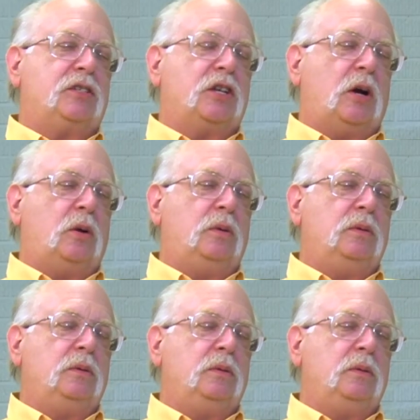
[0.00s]
so
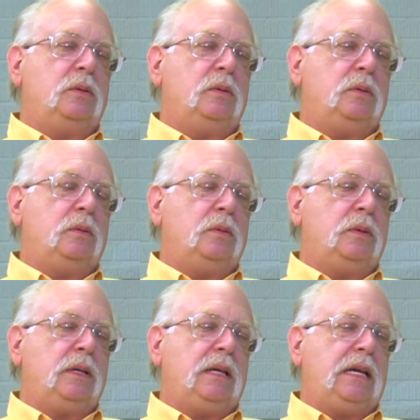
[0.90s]

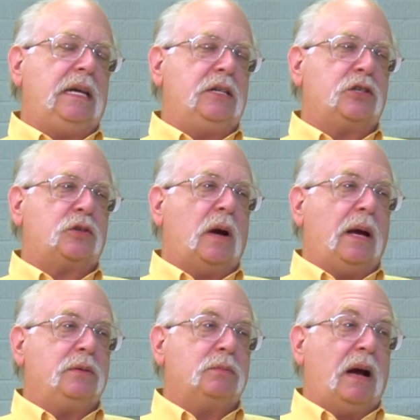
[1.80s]
he
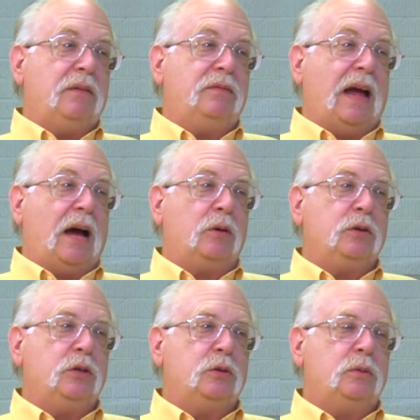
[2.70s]
describes my
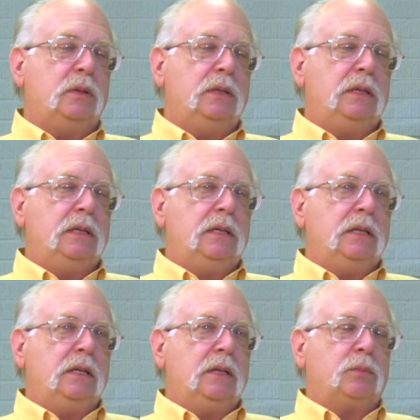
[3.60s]
value
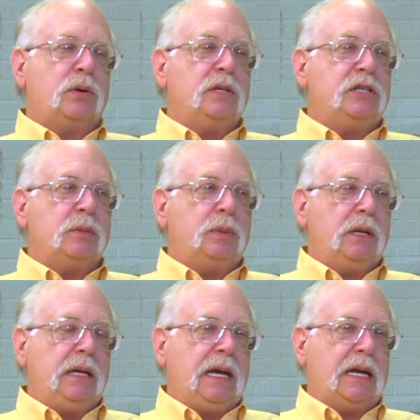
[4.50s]

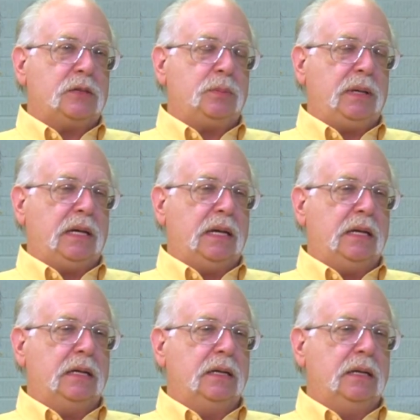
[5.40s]
principally as
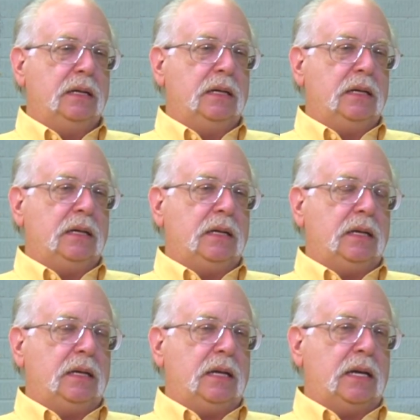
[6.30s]
being
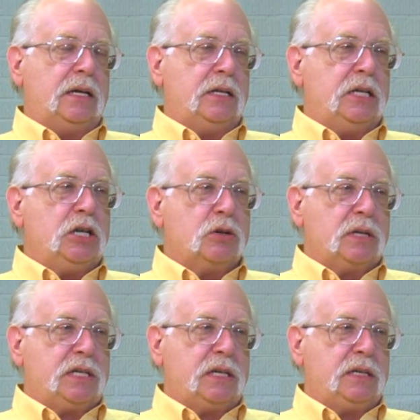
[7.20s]
an
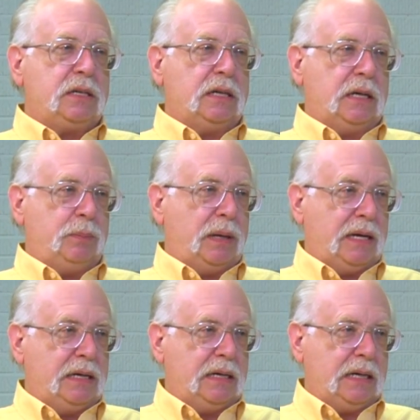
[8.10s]
irritant and a
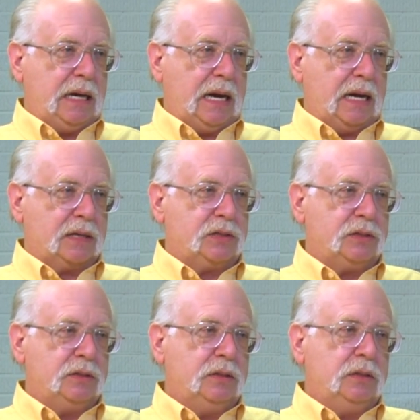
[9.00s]
pain in the ass
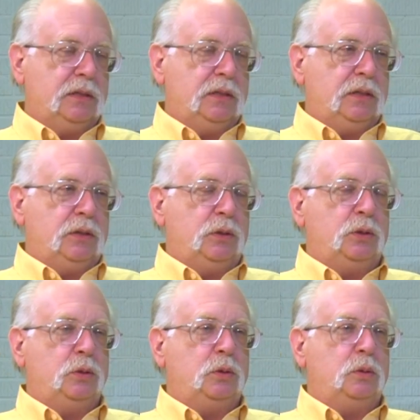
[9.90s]

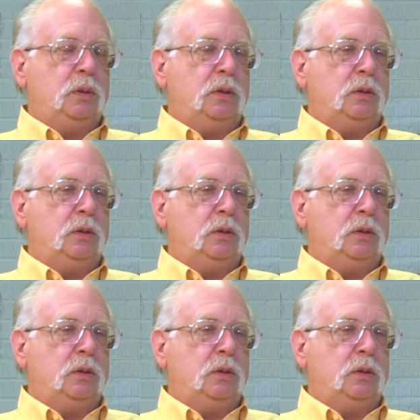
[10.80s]
who